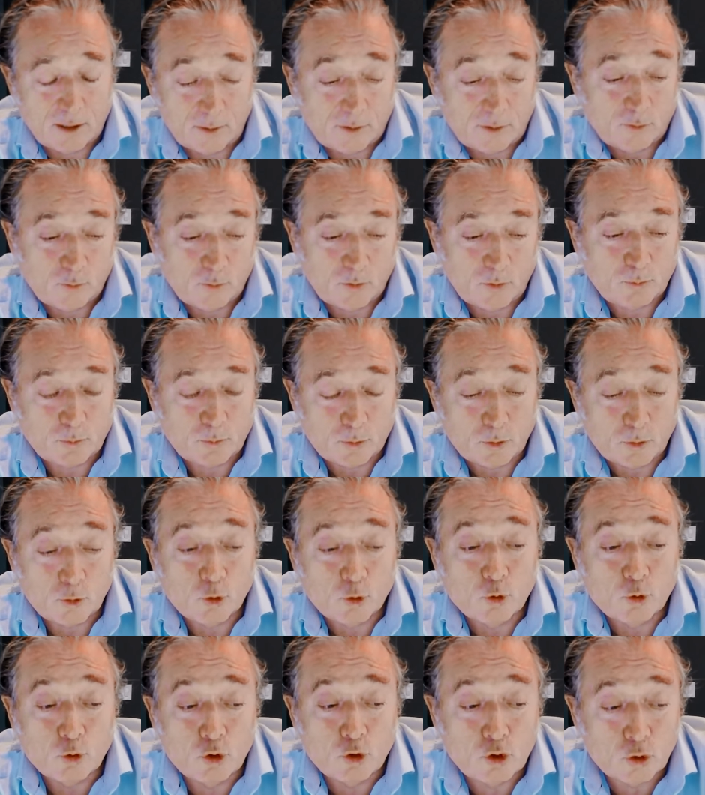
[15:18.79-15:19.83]
I mean,
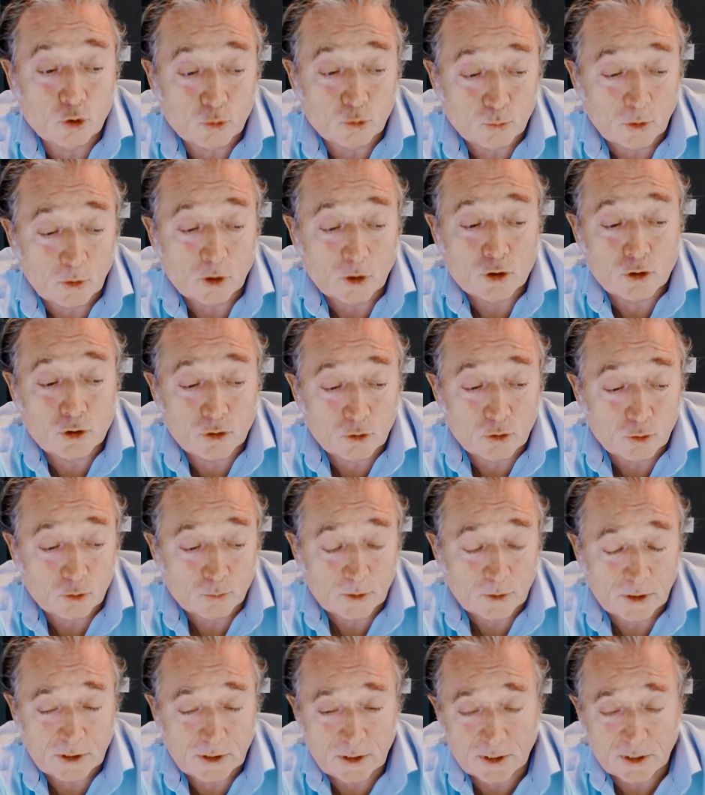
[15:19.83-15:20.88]
we assume
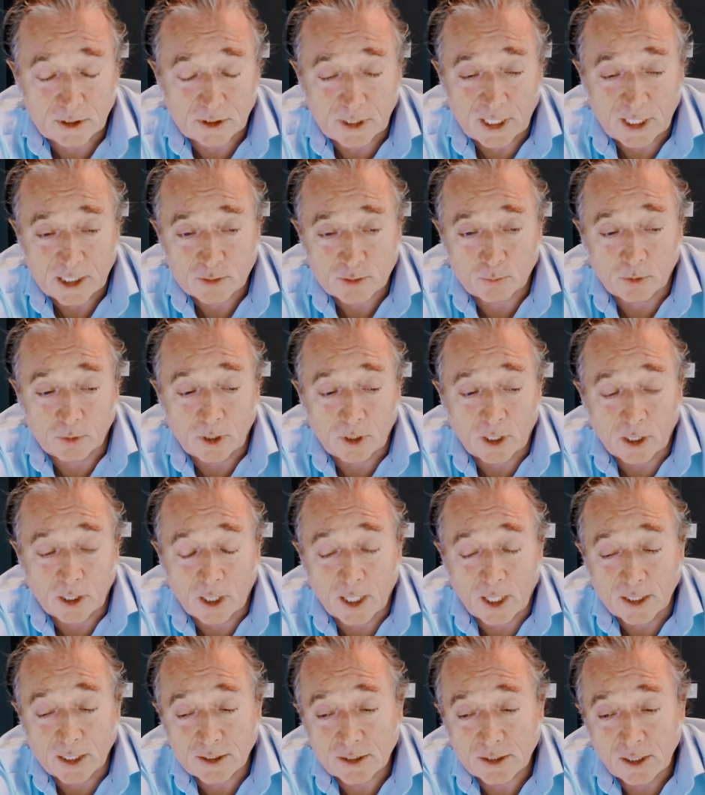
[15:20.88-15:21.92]
that these are the Hezbollah
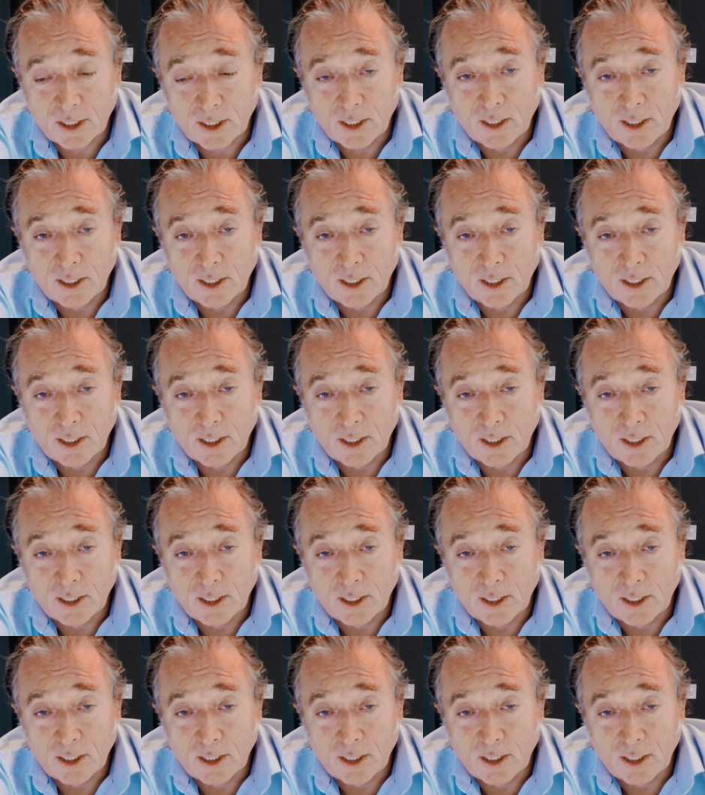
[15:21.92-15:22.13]
guys.